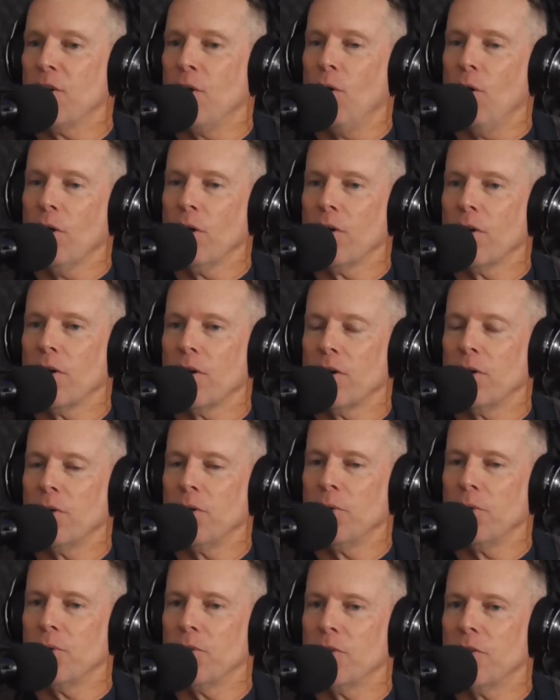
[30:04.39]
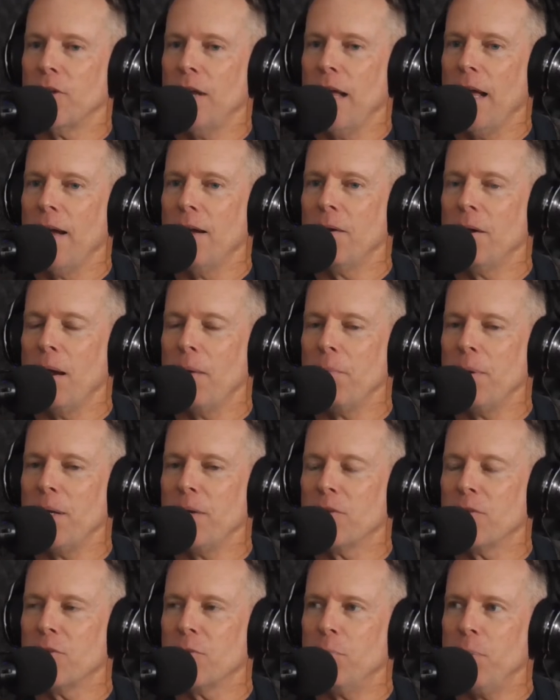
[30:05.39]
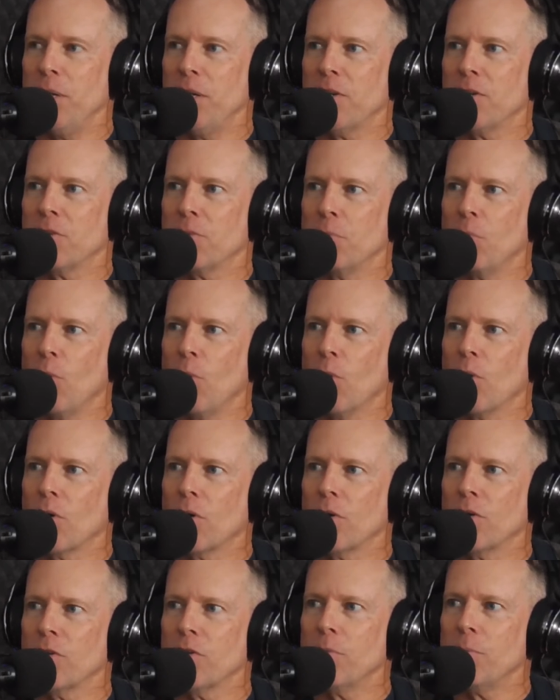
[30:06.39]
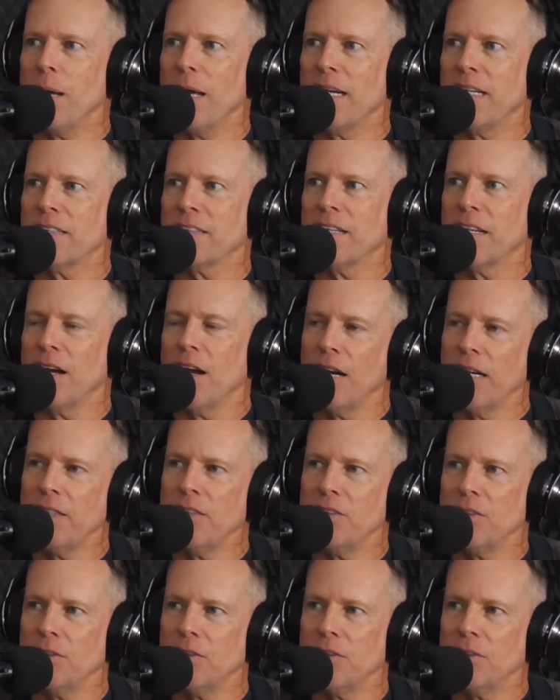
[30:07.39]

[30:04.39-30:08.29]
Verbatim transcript: daughter, who's na- I mean, speaks more Spanish than I